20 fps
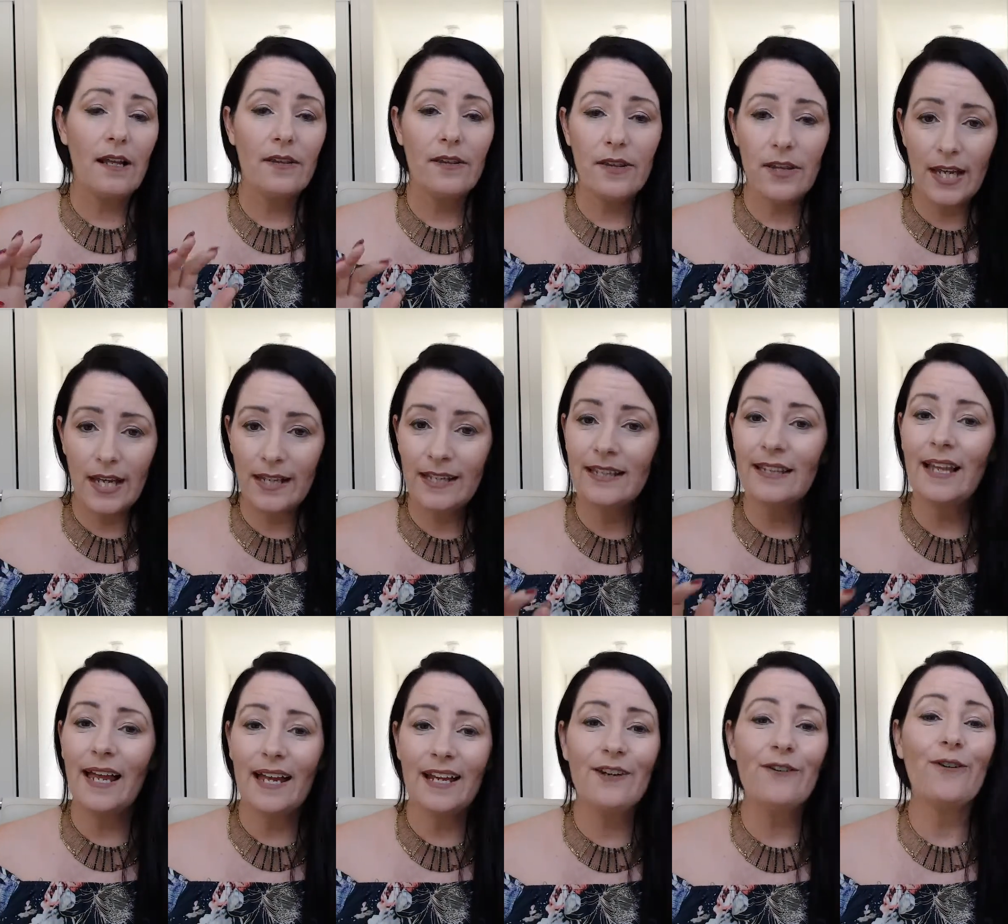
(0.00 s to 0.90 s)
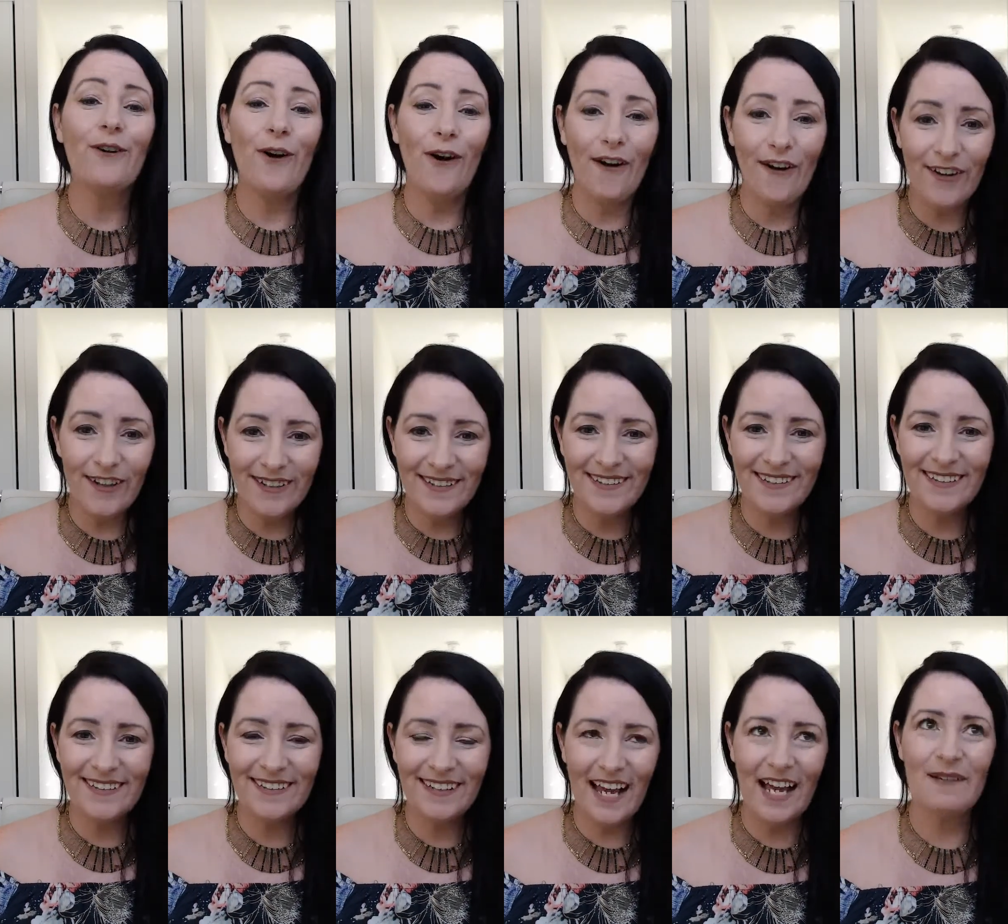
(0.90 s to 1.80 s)
Then later on,
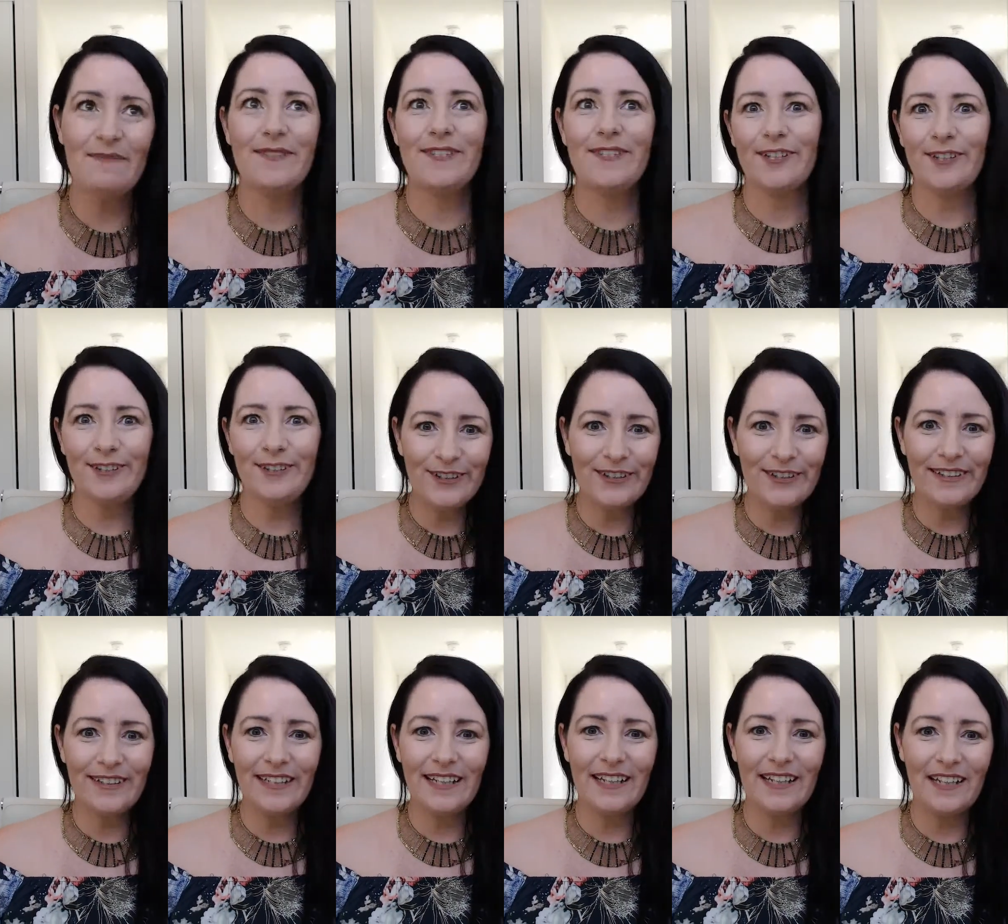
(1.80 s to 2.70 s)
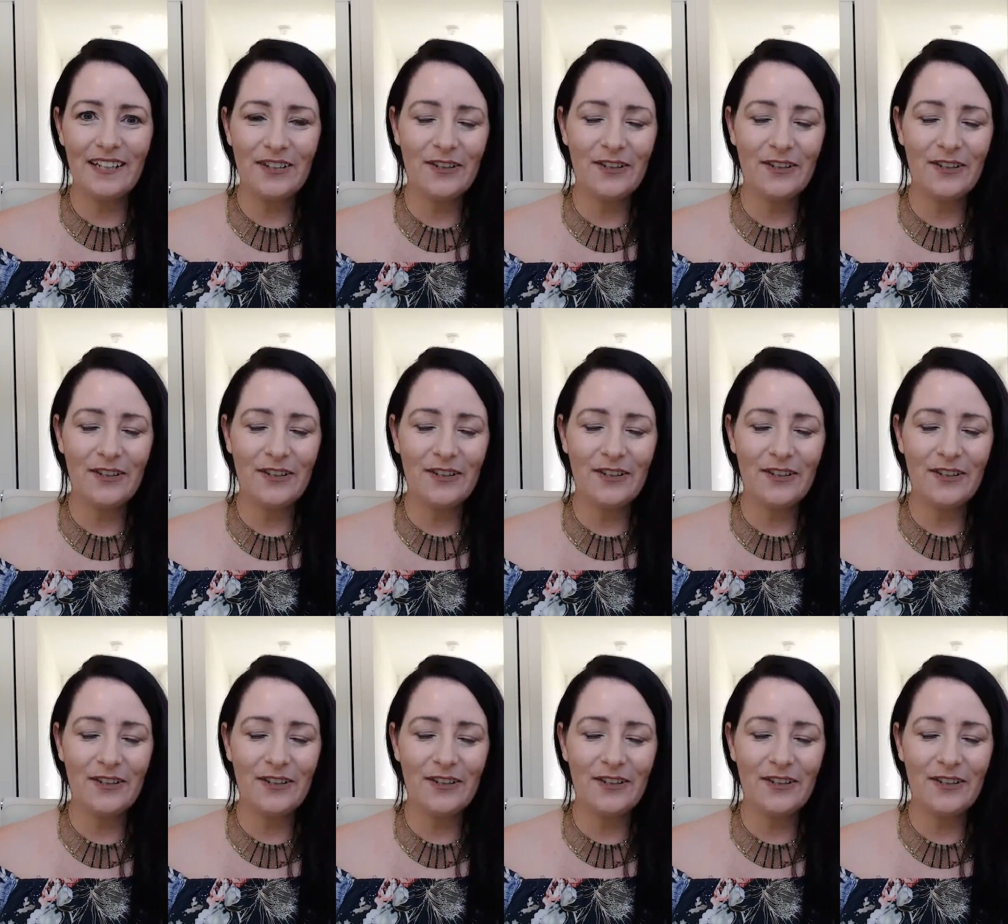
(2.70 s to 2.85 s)
absolutely,